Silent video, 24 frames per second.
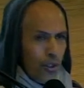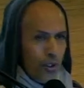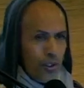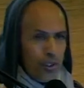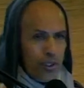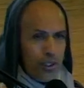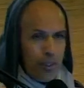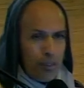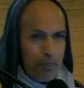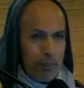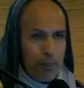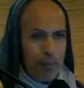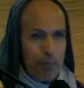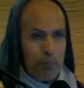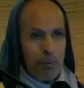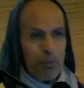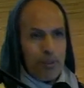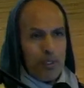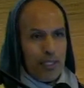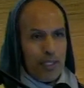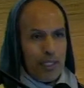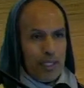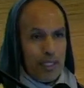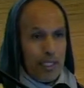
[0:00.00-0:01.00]
on the
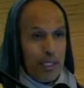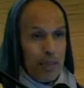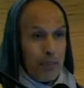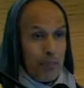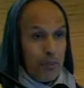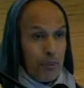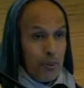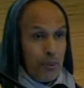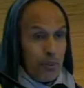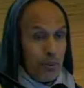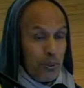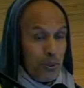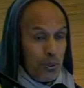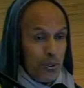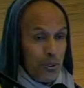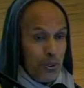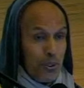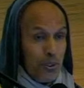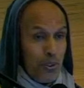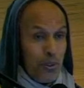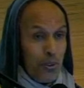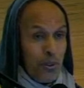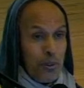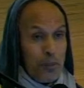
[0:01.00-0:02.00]
people that they
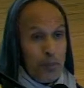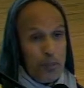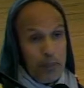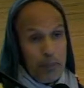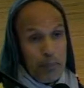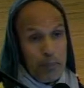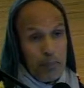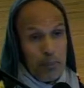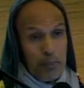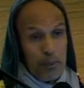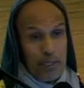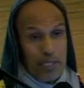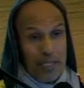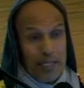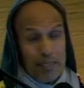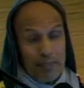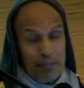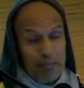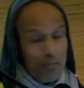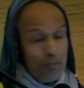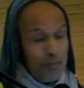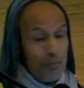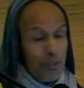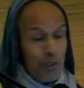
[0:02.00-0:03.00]
approach or people
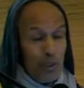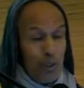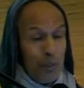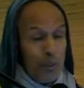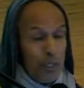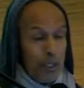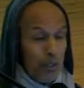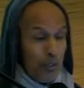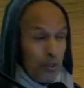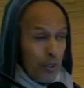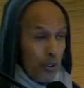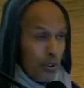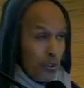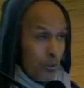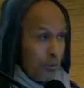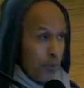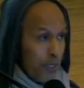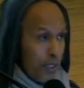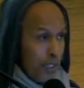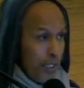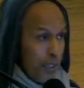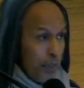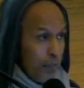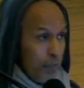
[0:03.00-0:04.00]
that come
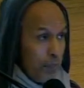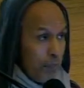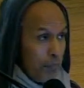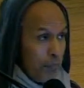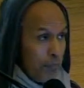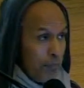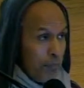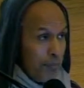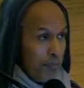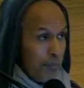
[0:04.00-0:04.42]
across with them.